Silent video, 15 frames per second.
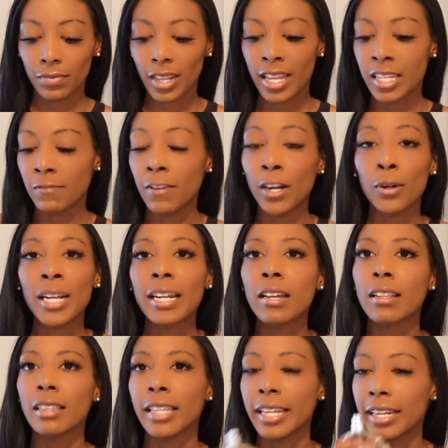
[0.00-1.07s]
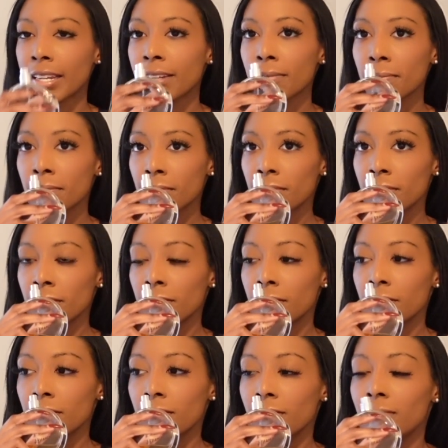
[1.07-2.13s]
it's very clean,
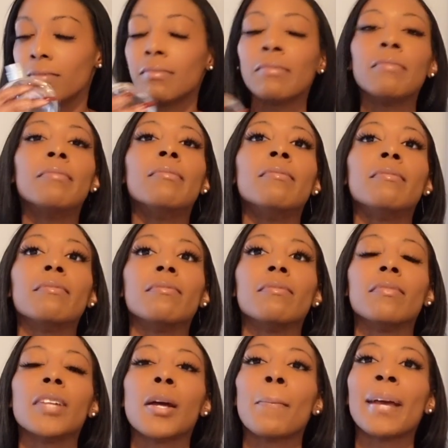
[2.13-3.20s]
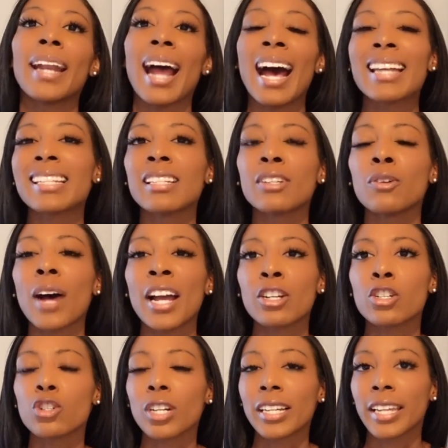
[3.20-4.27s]
mm, but it has a little
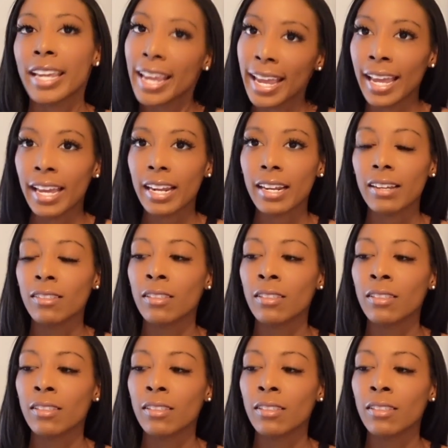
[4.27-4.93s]
extra kick.